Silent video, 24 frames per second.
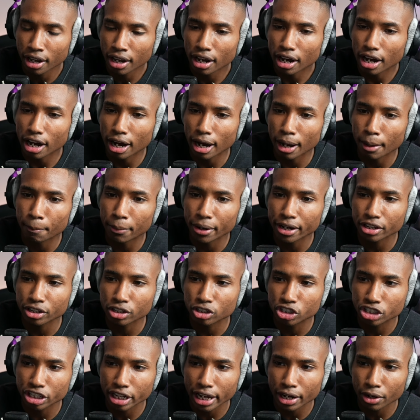But
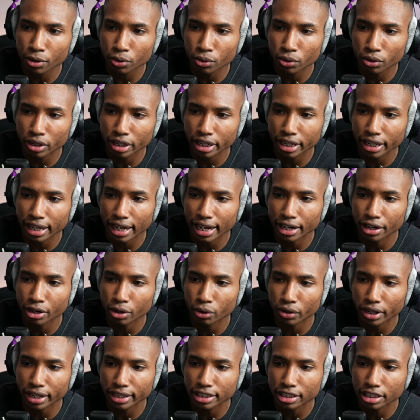generally, I know
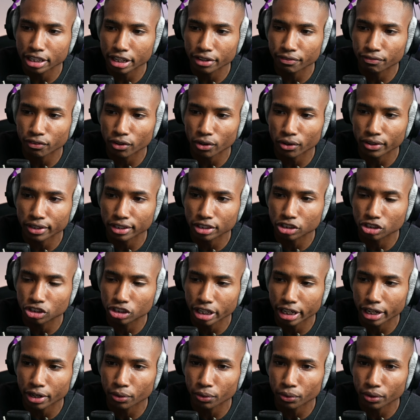like the default is
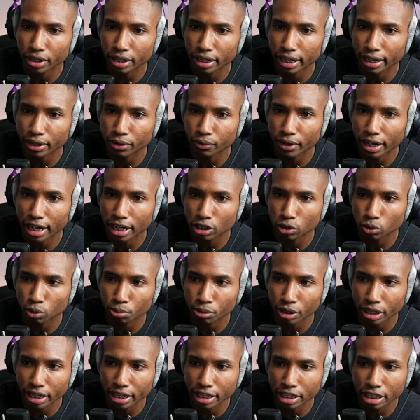generally like gradual,
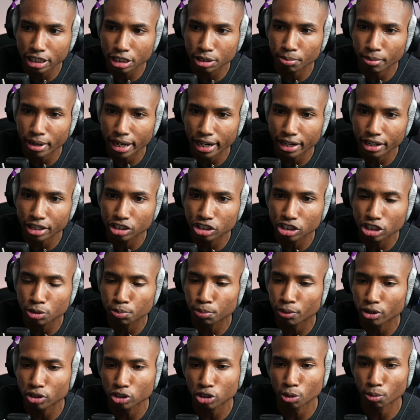but it doesn't matter. It's just
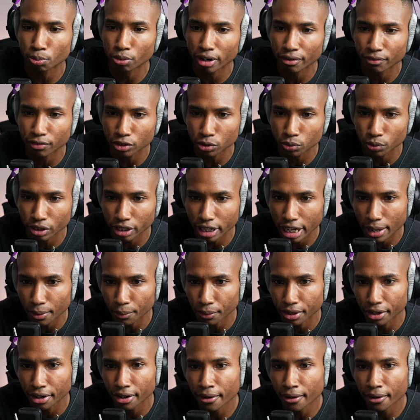personal preference with that one.